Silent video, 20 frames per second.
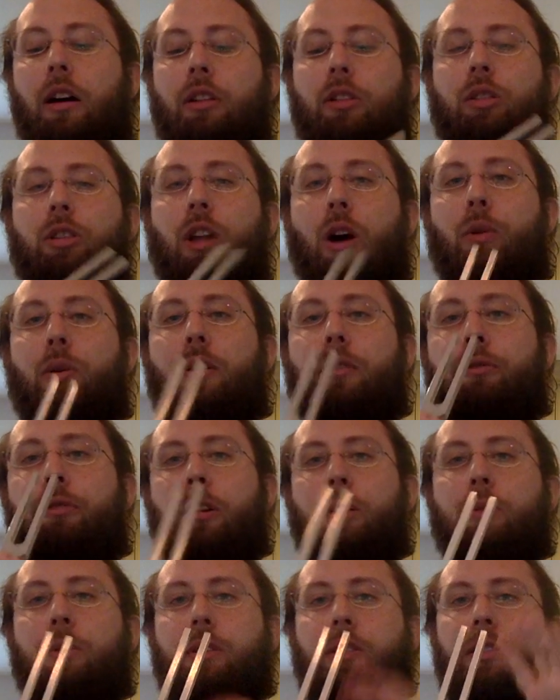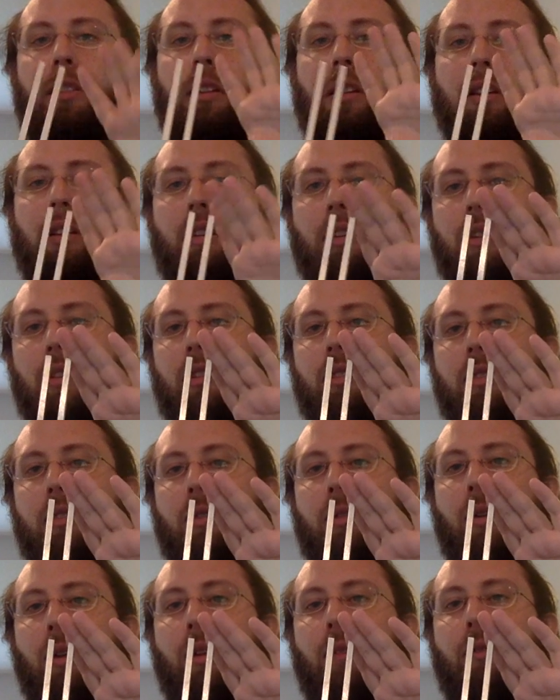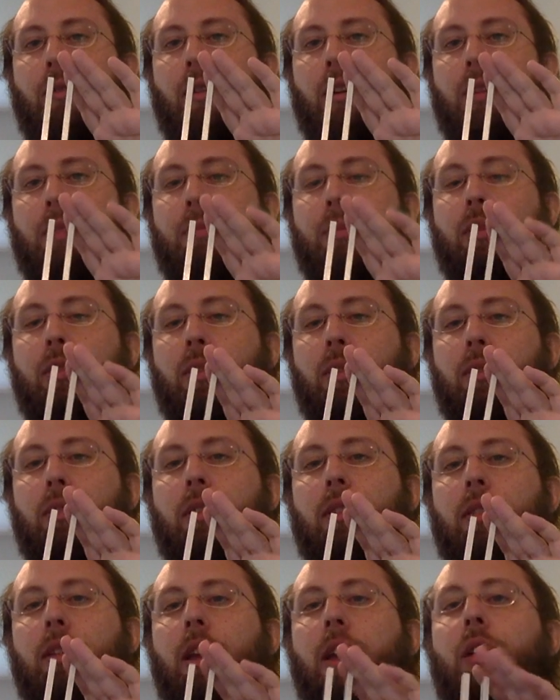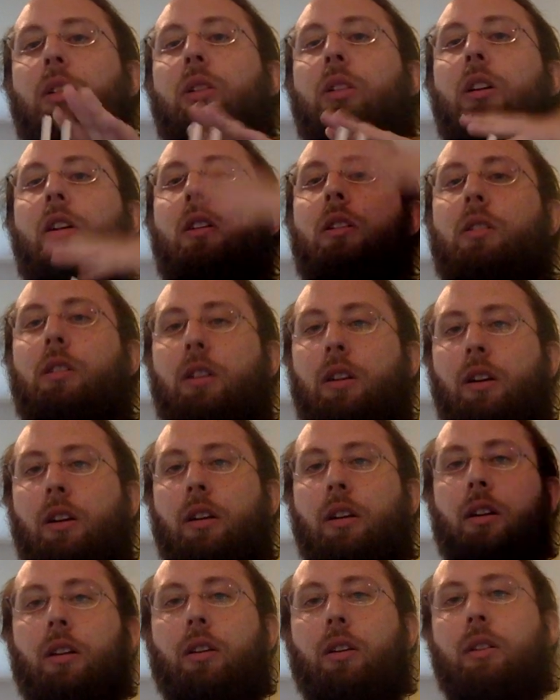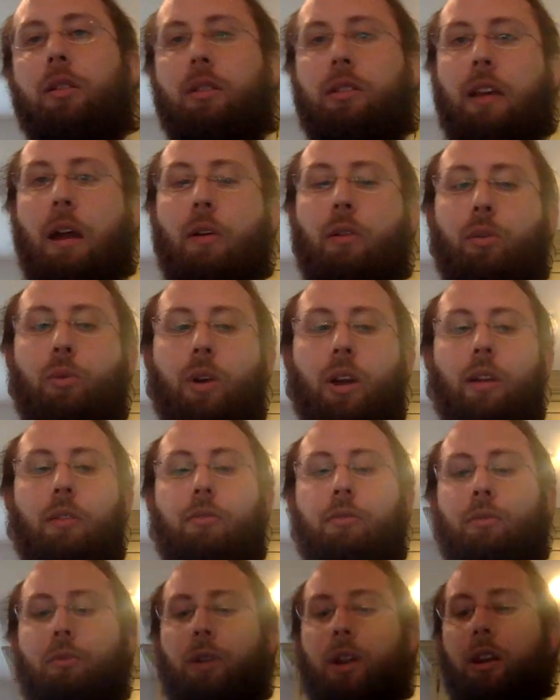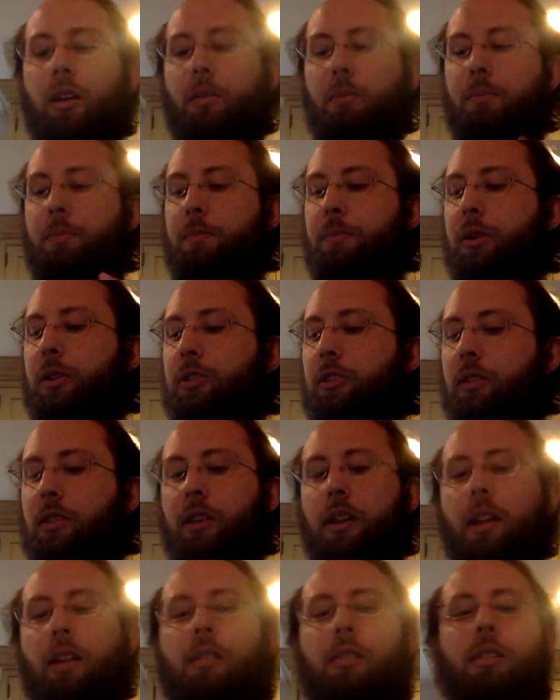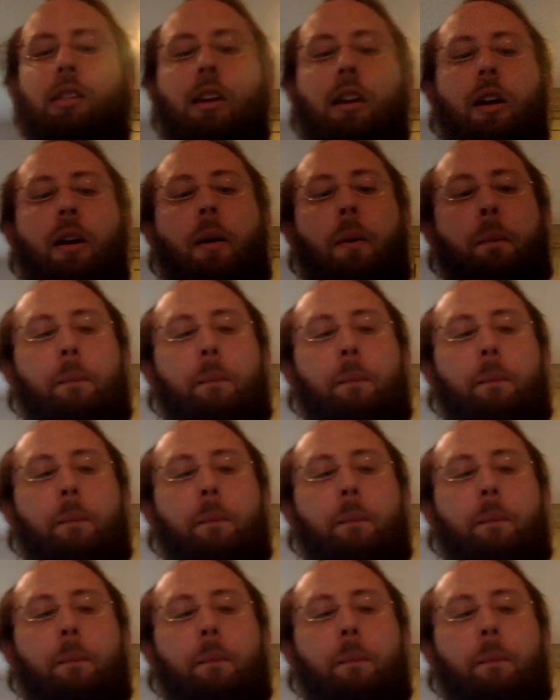lower frequency tuning fork produces a longer sound wave when it pushes against the air.